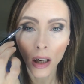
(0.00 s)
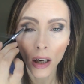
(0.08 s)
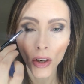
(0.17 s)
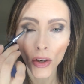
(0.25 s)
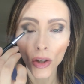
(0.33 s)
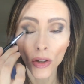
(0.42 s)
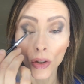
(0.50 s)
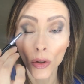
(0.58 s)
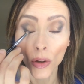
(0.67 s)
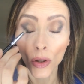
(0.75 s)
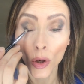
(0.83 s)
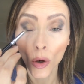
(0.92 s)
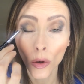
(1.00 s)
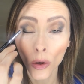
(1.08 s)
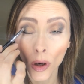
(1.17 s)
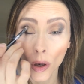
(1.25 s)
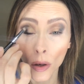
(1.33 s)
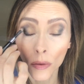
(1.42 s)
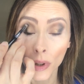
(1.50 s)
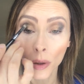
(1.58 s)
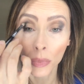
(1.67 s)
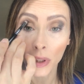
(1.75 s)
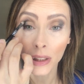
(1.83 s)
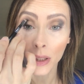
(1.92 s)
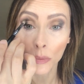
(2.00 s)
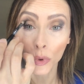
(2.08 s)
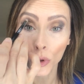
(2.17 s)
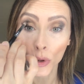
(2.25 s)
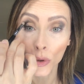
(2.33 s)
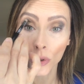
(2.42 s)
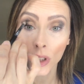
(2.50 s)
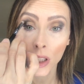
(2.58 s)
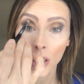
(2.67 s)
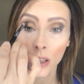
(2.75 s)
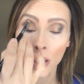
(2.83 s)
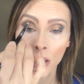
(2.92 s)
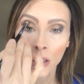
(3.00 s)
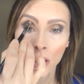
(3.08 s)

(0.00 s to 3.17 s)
You could do a completely blue look,